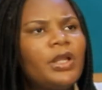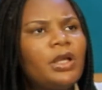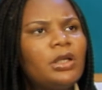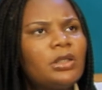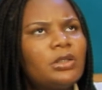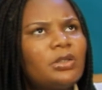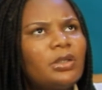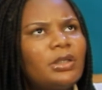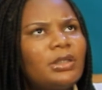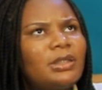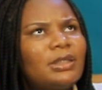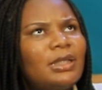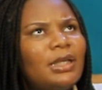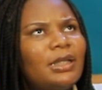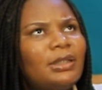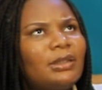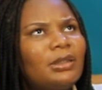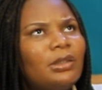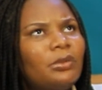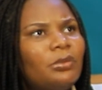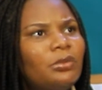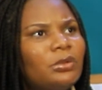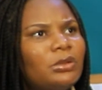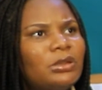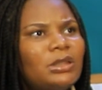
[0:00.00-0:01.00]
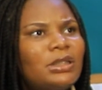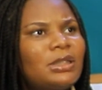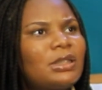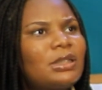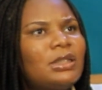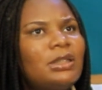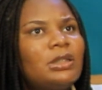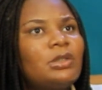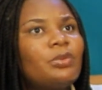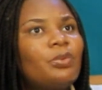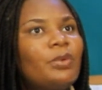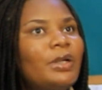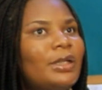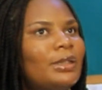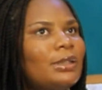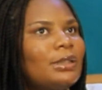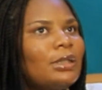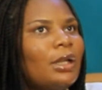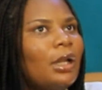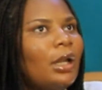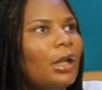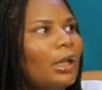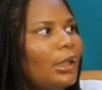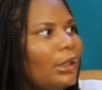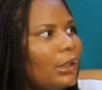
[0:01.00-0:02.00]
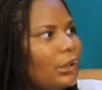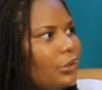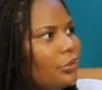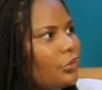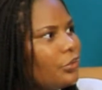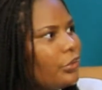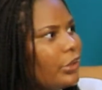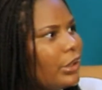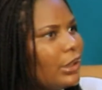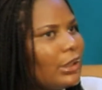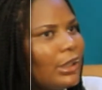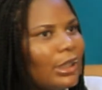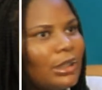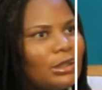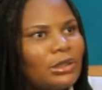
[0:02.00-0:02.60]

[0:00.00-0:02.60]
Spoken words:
So he said these kids went to learning trade. That